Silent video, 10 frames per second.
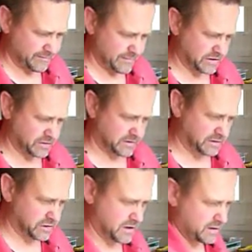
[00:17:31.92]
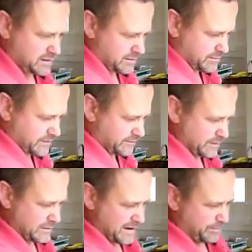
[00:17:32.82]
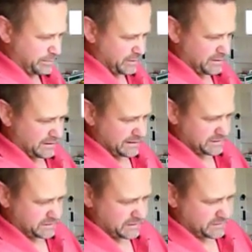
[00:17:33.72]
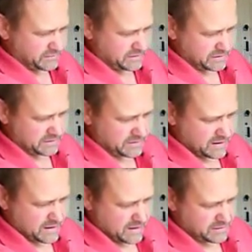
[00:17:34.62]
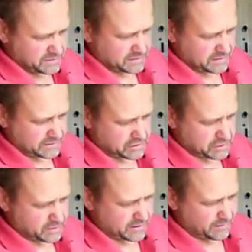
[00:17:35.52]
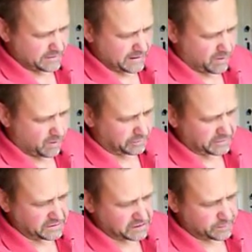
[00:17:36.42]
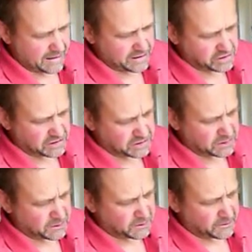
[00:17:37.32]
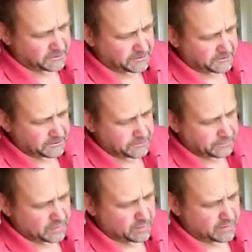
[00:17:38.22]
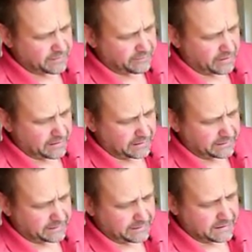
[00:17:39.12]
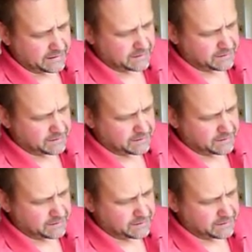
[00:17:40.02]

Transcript: measuring jug, preferably without burning ourselves. This is still extremely hot and it splashes quite violently.